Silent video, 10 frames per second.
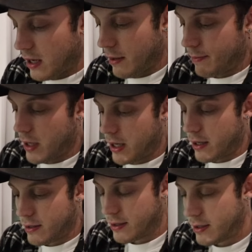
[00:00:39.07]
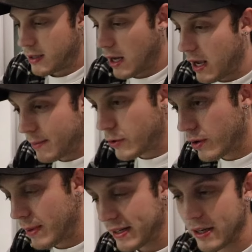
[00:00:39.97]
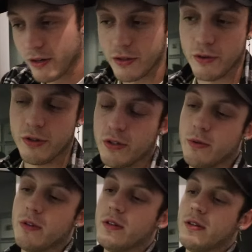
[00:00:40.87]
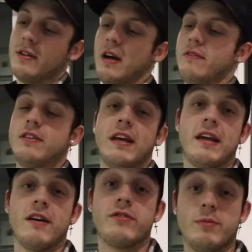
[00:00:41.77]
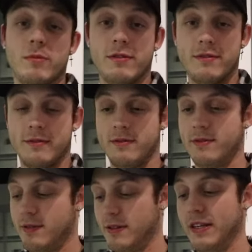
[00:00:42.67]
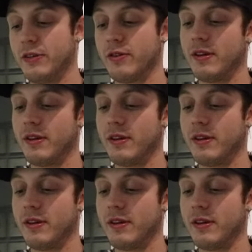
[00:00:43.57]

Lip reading: I am going back to Arizona soon. I have to take care of some legal